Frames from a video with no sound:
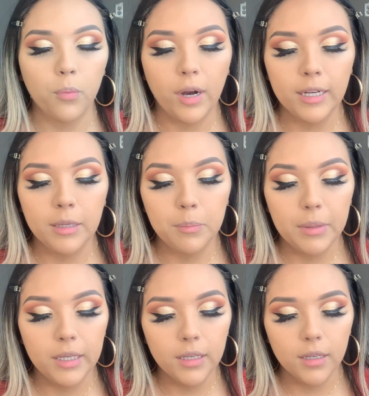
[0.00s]
Brightening
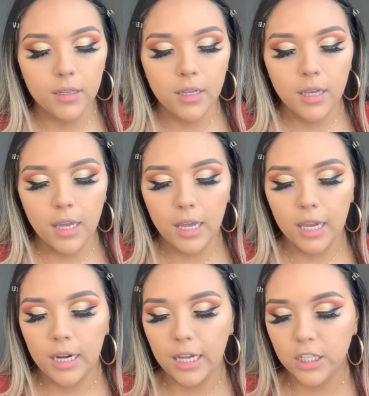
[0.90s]
Pink,
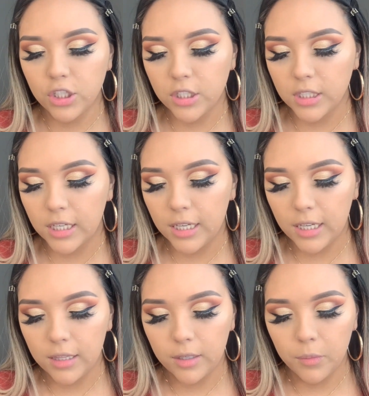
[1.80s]
and I just get
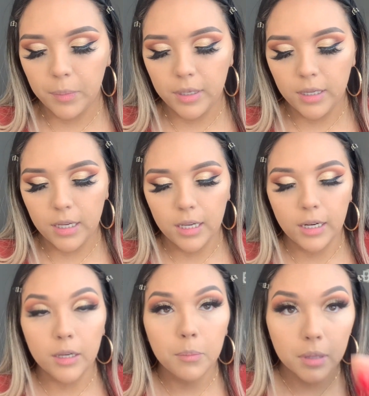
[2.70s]
a little bit and
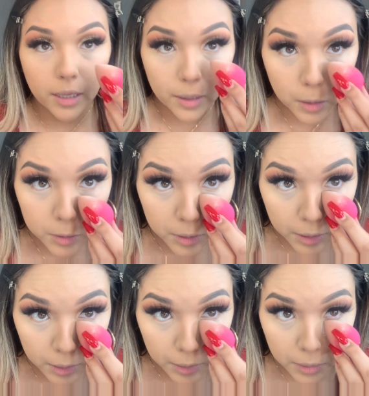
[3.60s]
I apply it
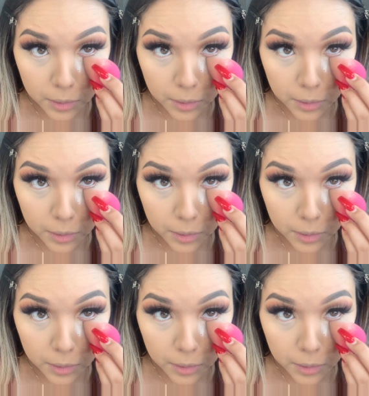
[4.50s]
underneath.